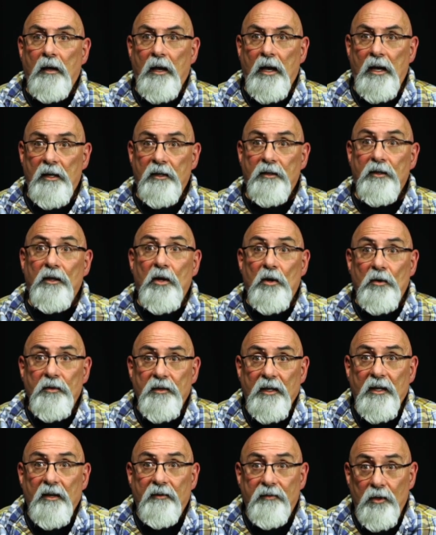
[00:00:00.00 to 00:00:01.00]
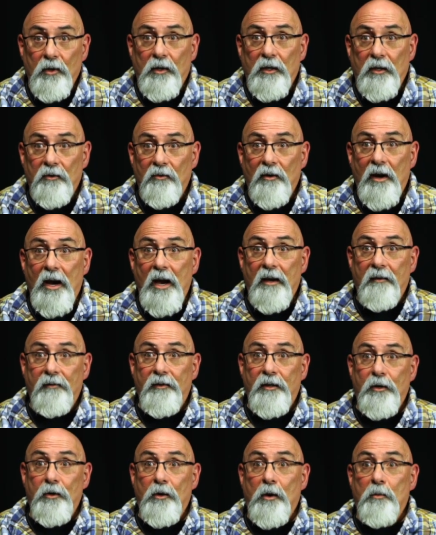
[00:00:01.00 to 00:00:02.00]
and it's close enough you can drive
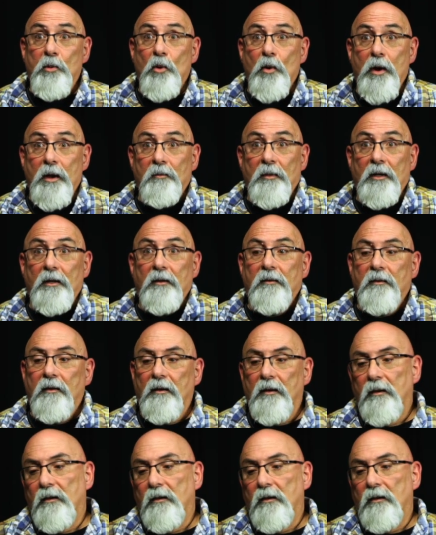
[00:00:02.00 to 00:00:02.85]
to your appointments.